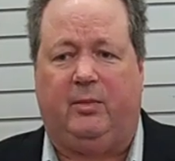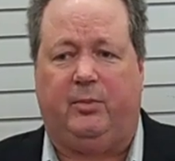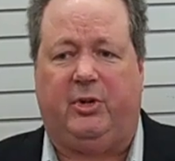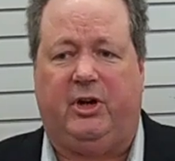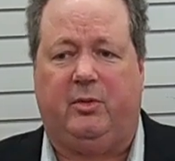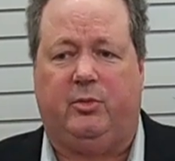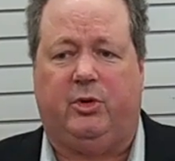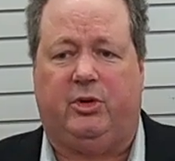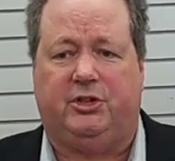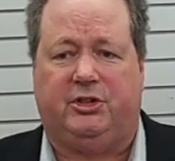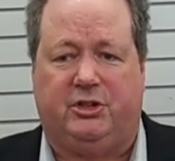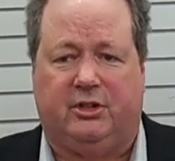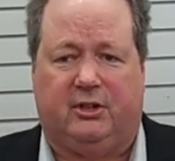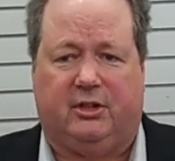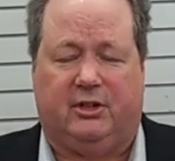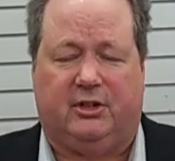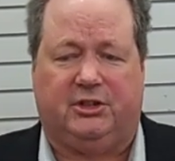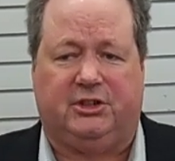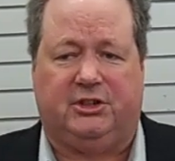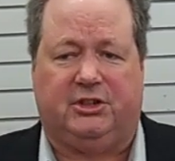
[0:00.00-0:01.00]
company
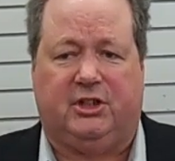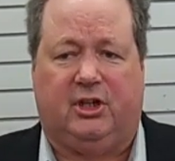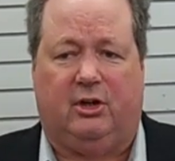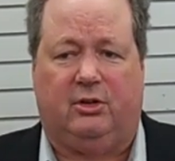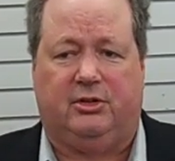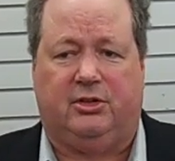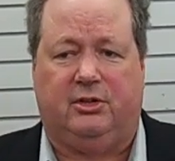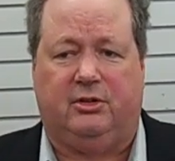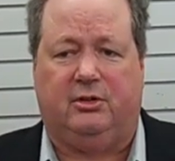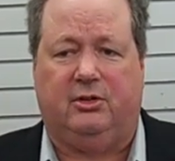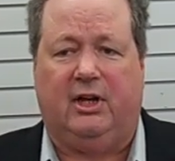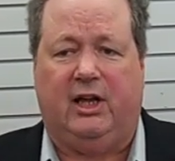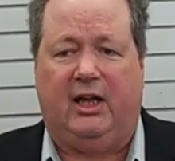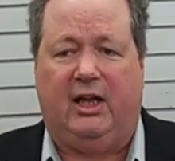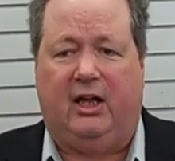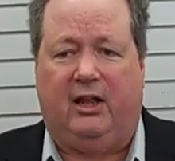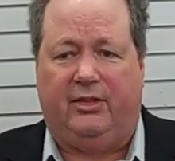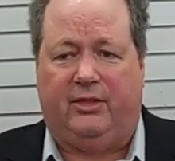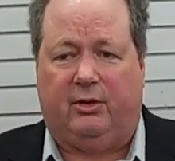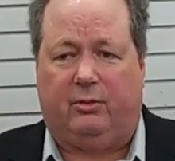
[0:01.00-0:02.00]
brochure, just go to
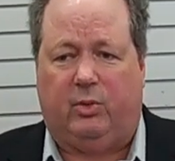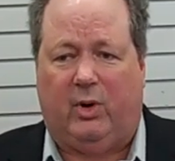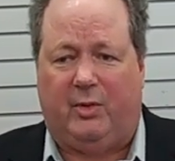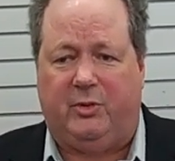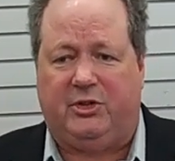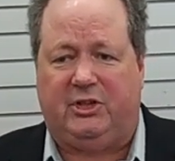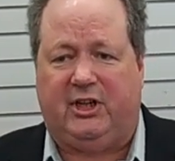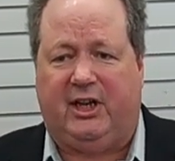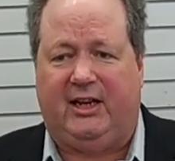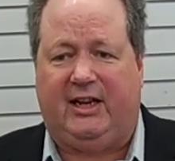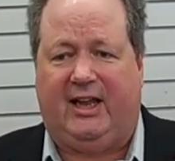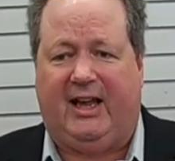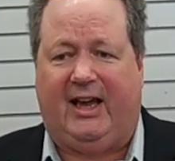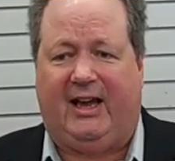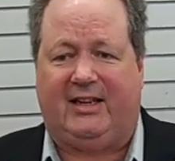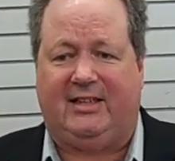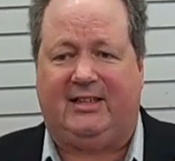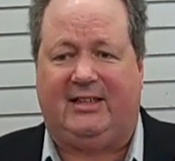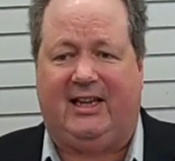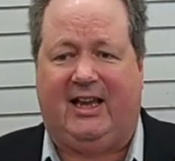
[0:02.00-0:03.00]
the website
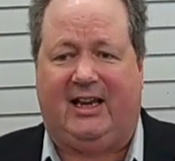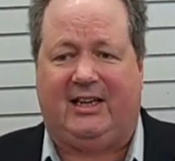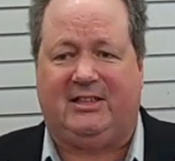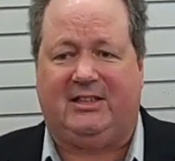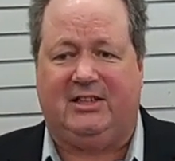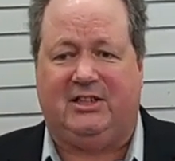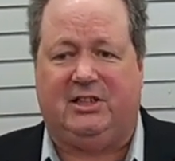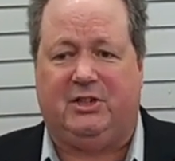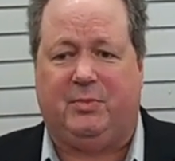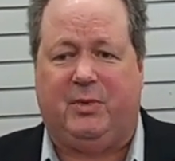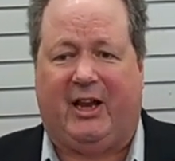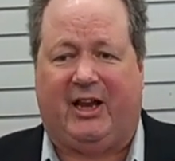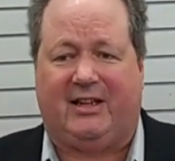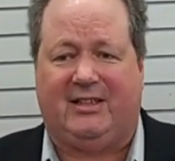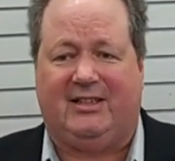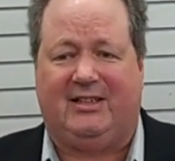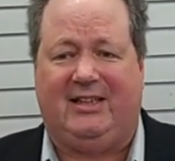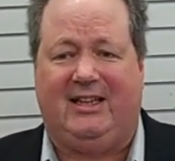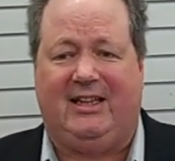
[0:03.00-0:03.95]
at texinspec,